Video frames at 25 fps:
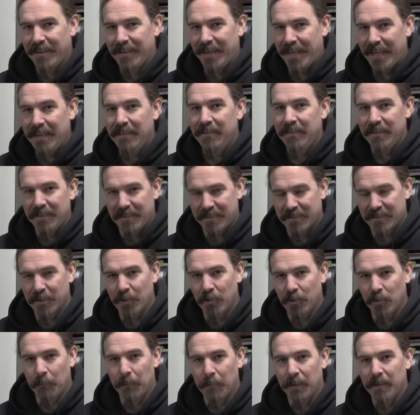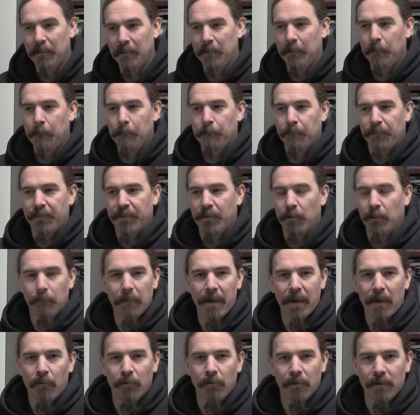the scope. They'll
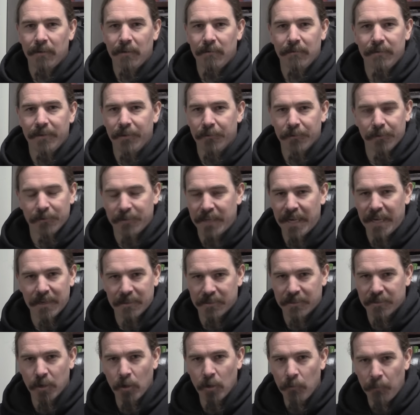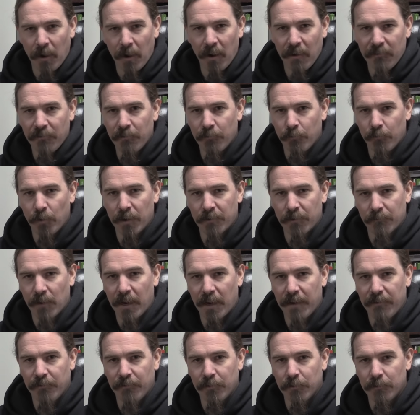mount, they'll take a scope off of one
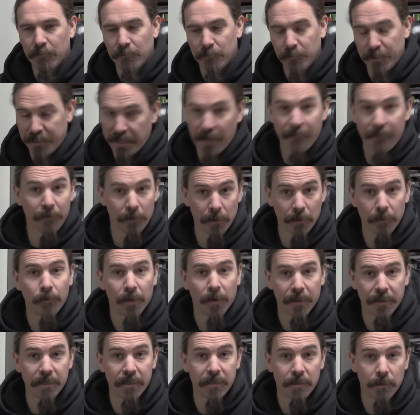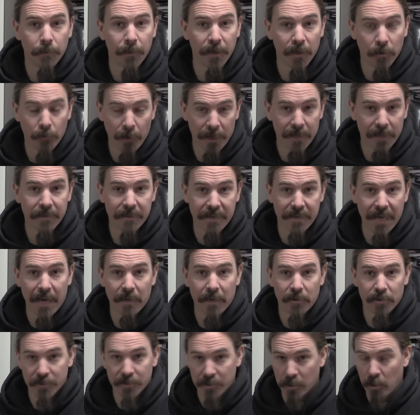rifle. We definitely want these to be quick
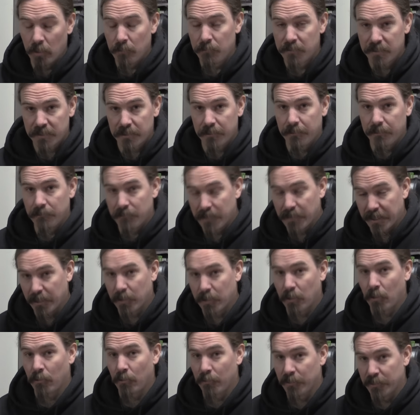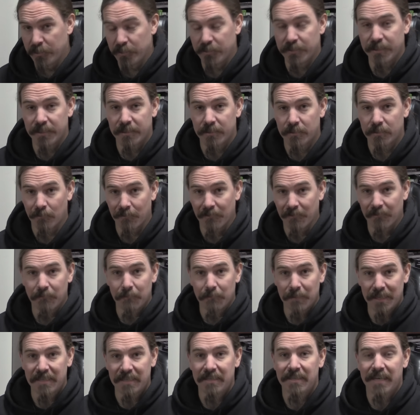detach scopes to encourage this sort of
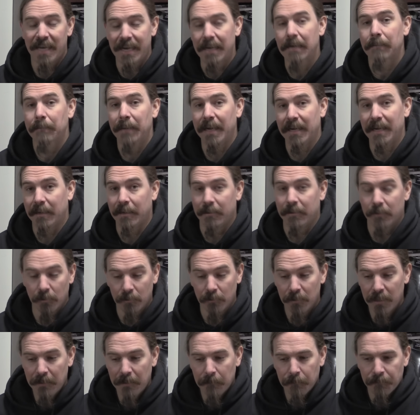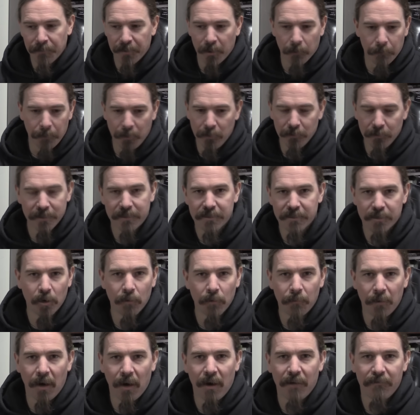mistake making. They'll pull the
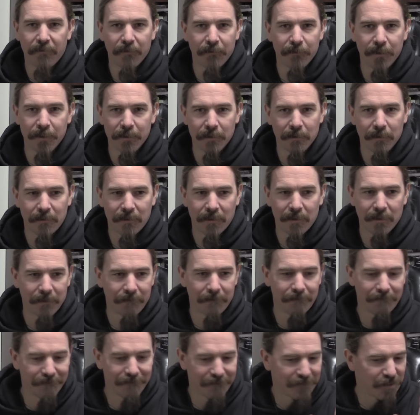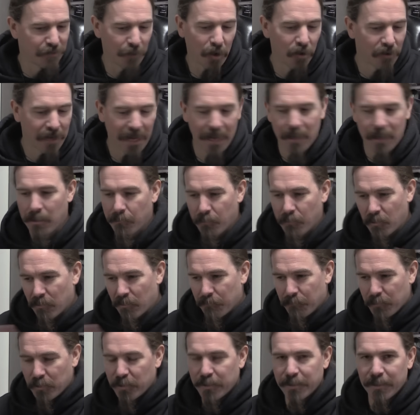scope off of the small caliber
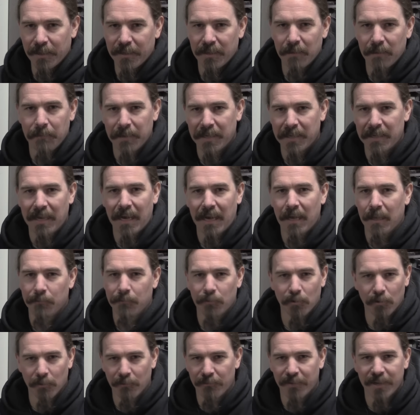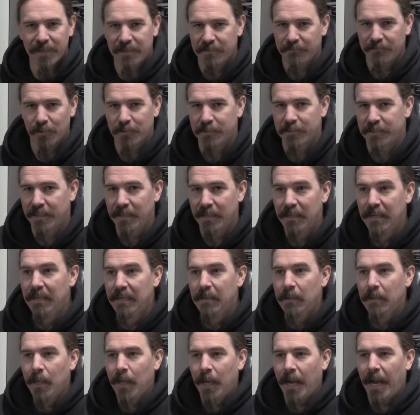and put it on the big caliber, or vice versa,
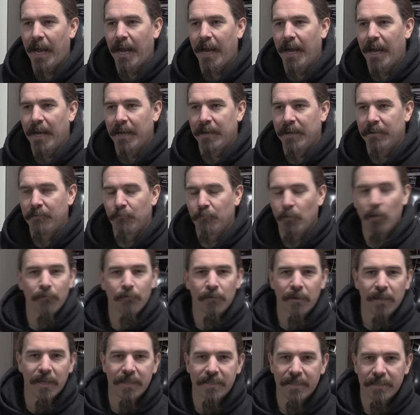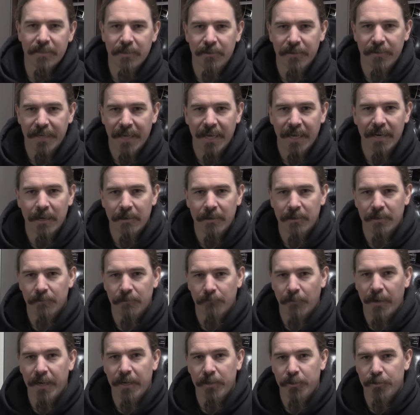and won't realize it till they get out on
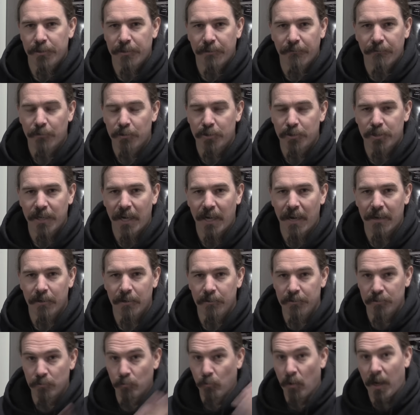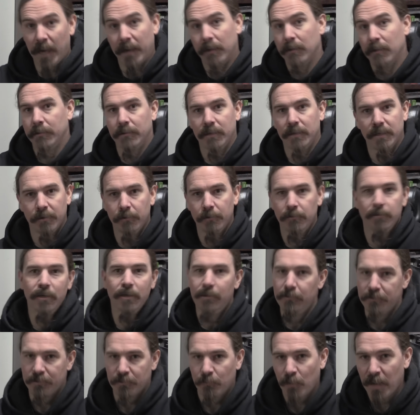the range and the first shot goes wildly who
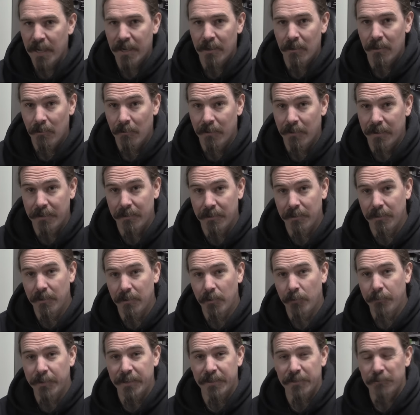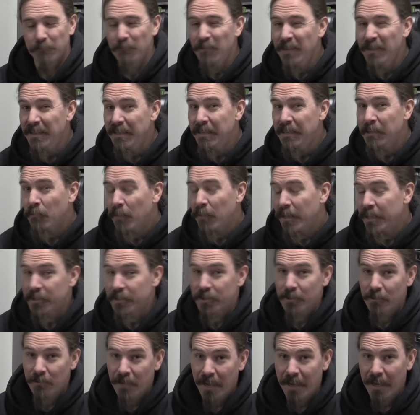knows where and nobody's really quite
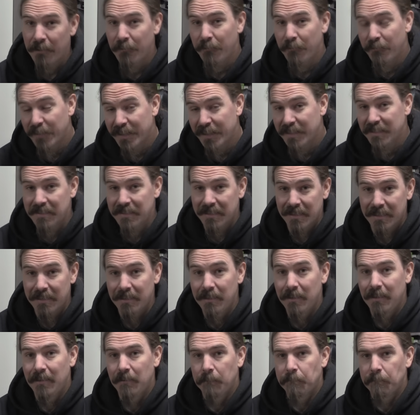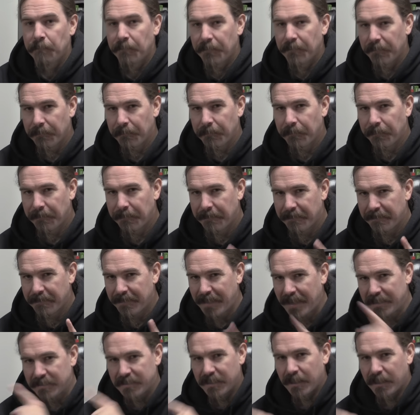sure how to fix it.
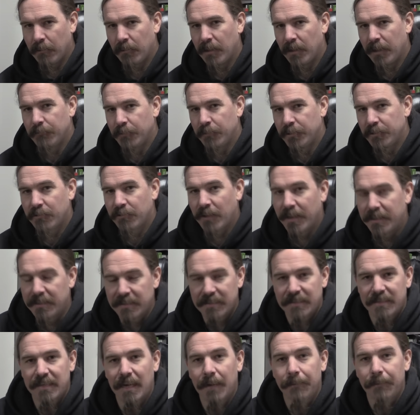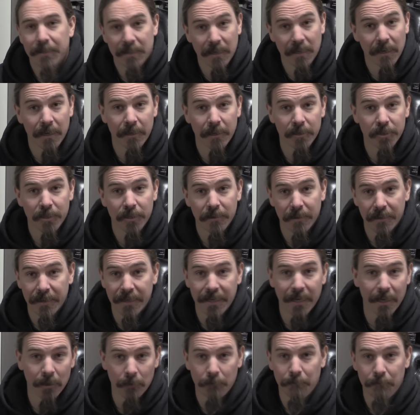That's how I would try to sabotage
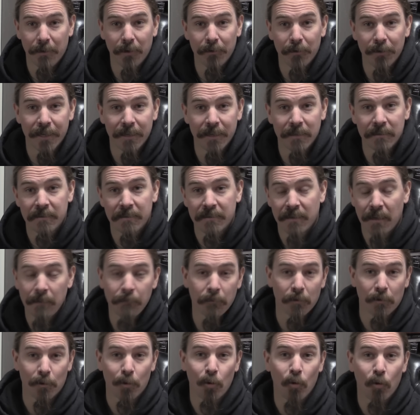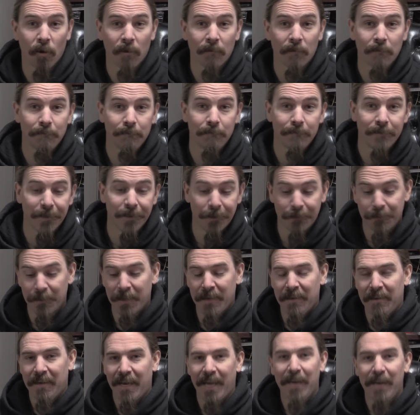the Elbonian Sniper Corps. So
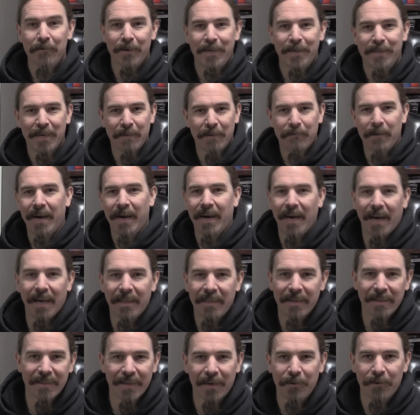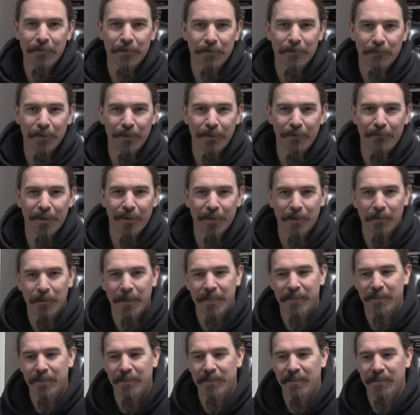anyway, Tim, I think that was a really fun
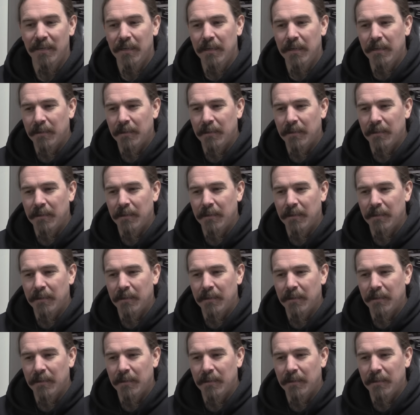question.